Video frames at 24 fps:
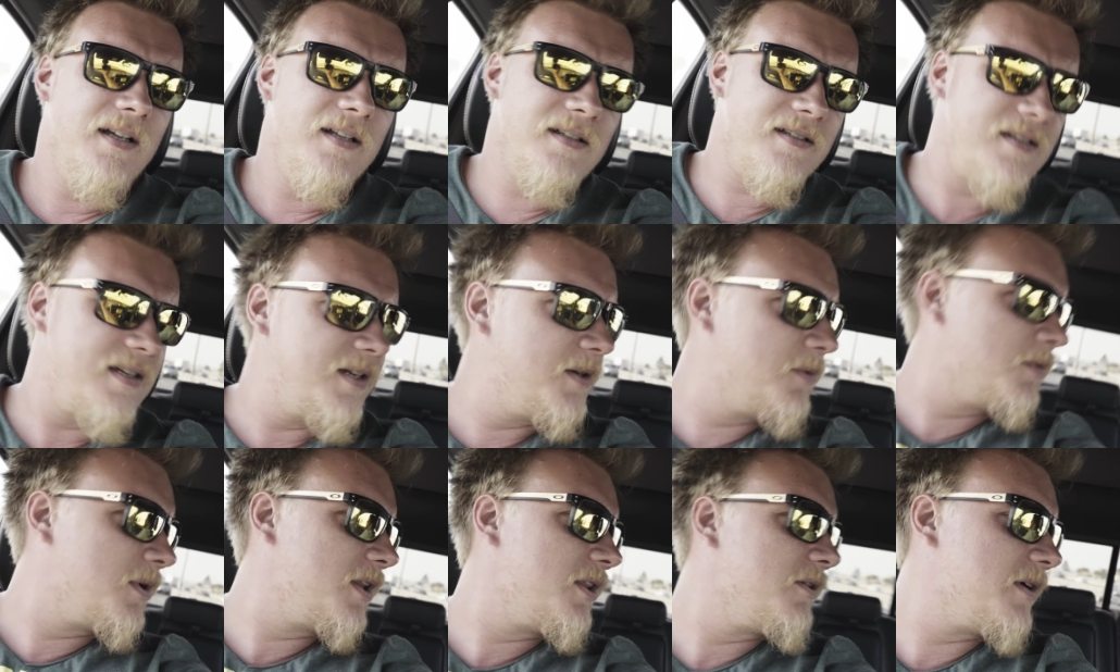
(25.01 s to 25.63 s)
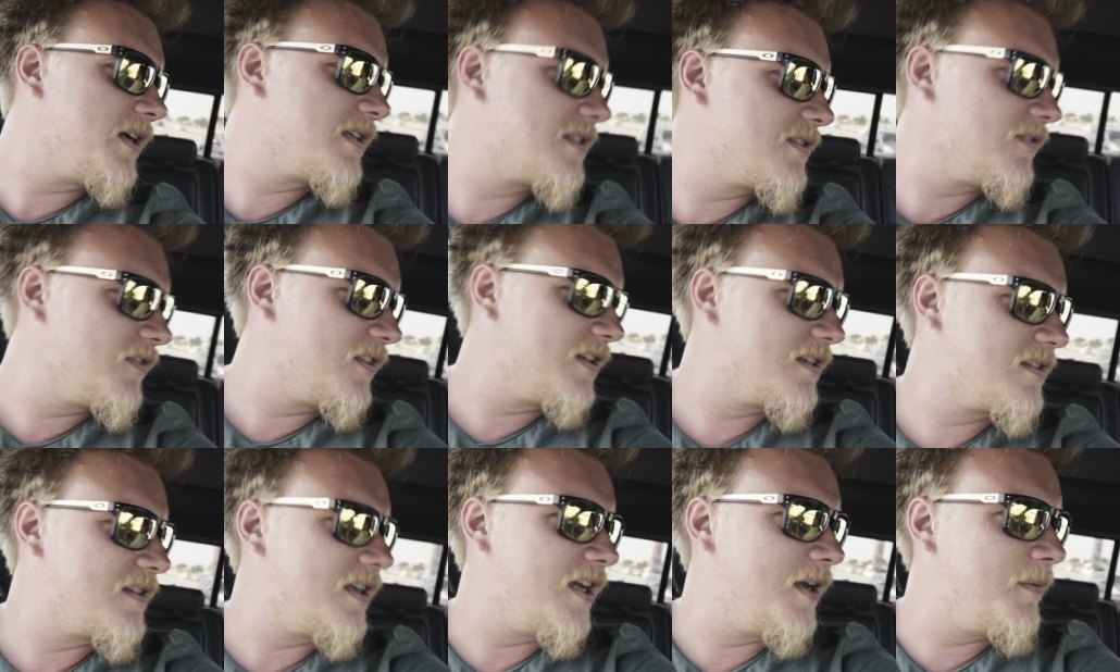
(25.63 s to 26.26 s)
and see where the rest of
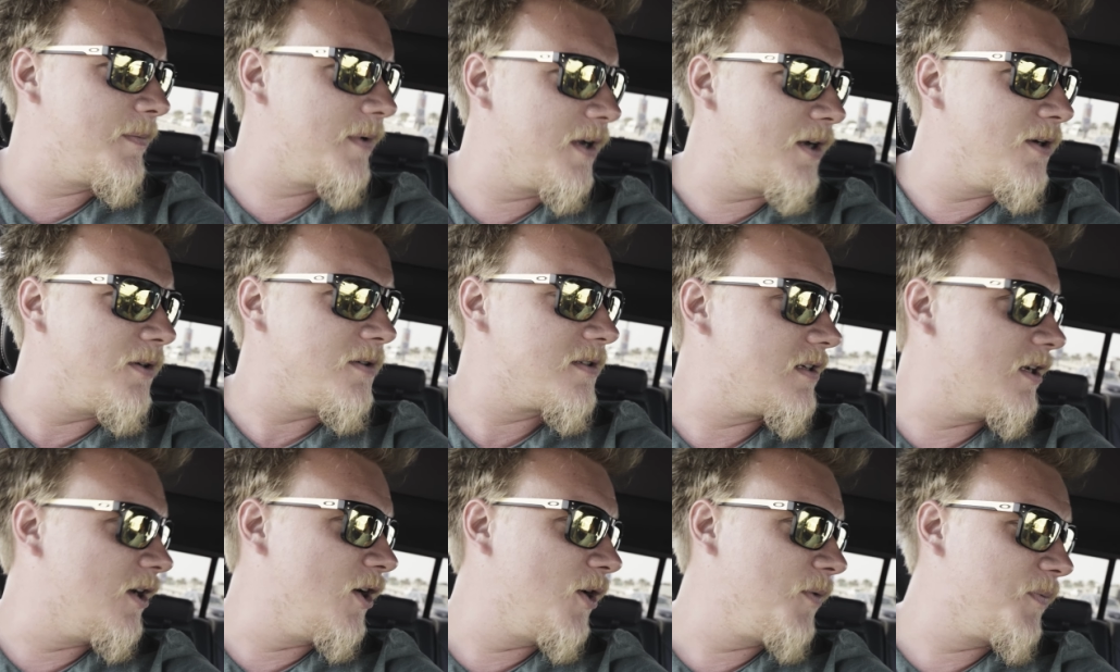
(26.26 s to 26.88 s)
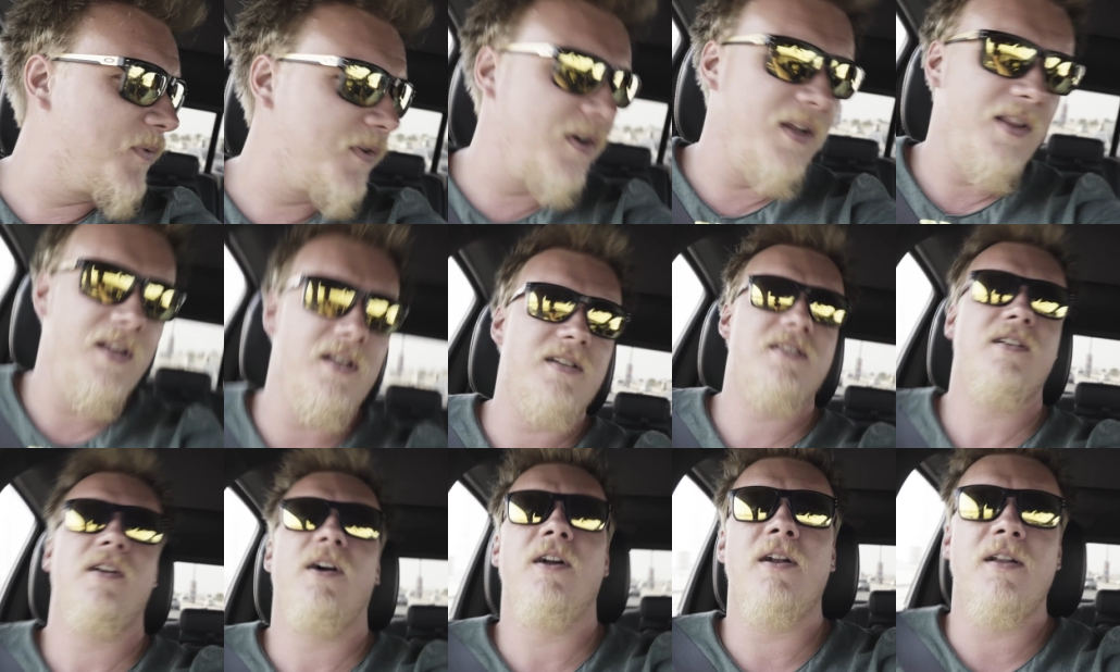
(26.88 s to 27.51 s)
this time goes. And hopefully
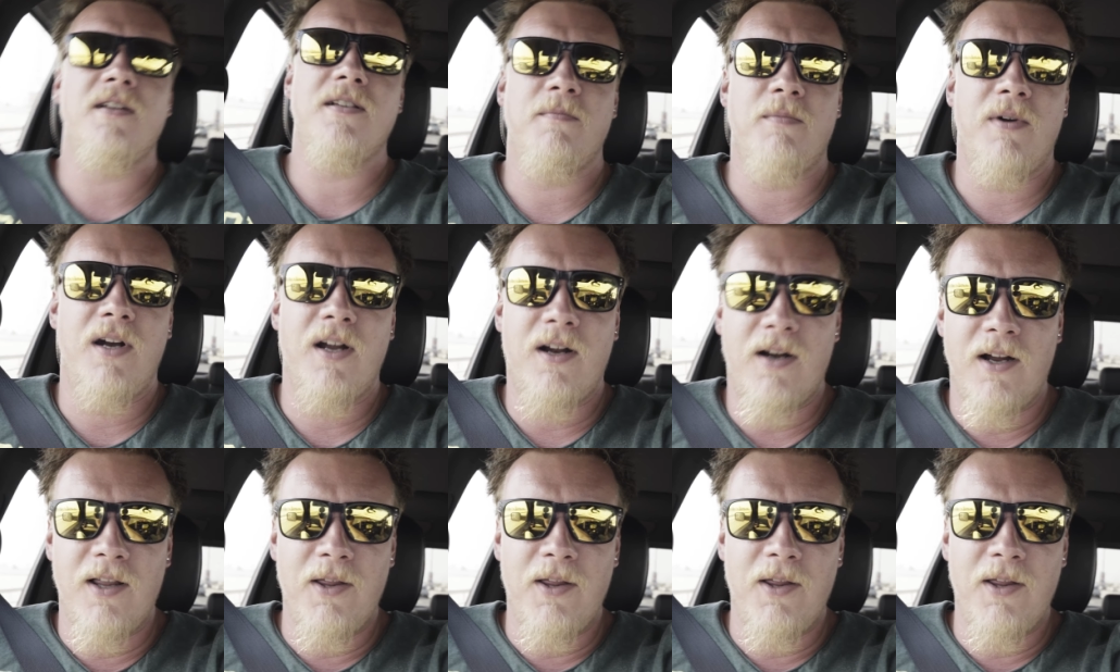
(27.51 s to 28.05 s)
this car doesn't break,